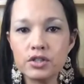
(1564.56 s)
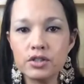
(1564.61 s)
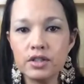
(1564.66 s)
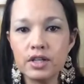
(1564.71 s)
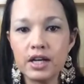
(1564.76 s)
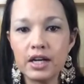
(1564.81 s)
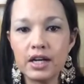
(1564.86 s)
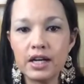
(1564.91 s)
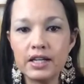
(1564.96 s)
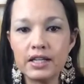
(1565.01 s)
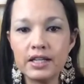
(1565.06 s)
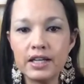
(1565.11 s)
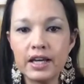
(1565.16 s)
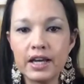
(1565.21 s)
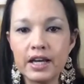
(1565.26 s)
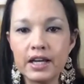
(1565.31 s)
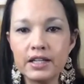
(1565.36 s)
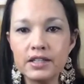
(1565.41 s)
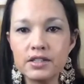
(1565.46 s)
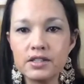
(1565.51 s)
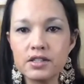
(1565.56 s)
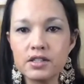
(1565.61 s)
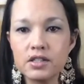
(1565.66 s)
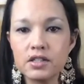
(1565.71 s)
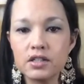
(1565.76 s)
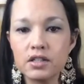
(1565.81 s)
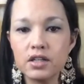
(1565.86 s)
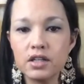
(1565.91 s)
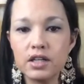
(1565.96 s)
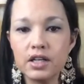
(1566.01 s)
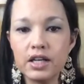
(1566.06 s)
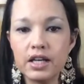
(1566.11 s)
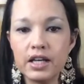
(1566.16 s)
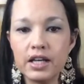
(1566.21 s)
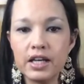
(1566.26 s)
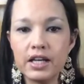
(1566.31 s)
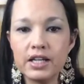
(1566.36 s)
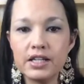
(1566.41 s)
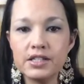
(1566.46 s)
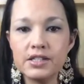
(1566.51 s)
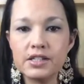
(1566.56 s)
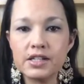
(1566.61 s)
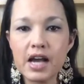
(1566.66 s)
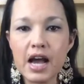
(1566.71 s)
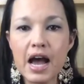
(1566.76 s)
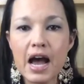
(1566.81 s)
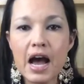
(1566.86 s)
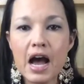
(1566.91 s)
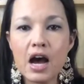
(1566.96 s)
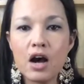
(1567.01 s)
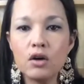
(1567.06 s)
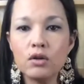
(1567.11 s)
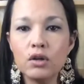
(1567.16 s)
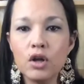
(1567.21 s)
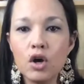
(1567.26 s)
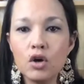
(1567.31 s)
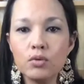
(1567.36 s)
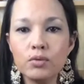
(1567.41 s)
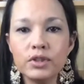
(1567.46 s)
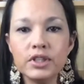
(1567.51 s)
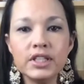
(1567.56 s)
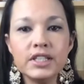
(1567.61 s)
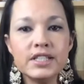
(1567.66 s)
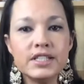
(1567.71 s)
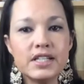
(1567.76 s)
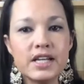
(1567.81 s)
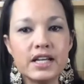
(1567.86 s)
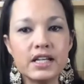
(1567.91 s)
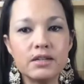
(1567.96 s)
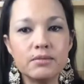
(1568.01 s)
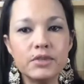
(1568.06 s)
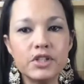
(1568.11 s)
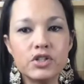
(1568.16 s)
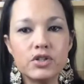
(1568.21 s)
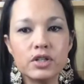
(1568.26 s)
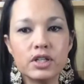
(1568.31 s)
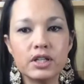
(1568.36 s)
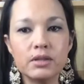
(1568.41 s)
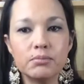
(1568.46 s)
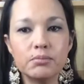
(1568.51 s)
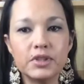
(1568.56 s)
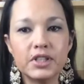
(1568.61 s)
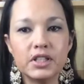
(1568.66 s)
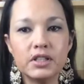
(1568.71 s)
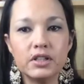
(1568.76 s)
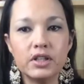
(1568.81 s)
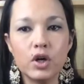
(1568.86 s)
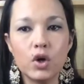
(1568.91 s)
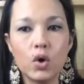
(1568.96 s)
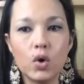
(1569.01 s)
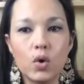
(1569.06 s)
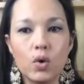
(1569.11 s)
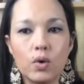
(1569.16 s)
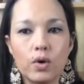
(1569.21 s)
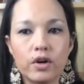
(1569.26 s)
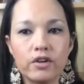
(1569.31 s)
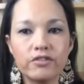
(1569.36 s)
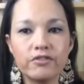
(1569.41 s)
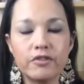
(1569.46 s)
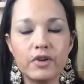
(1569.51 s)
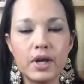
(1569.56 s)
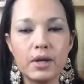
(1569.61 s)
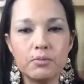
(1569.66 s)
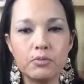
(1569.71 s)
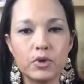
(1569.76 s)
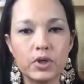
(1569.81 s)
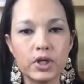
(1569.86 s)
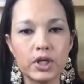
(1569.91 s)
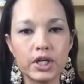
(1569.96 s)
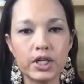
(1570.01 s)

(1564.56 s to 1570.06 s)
that I get is, how long will it take me to complete the core framework?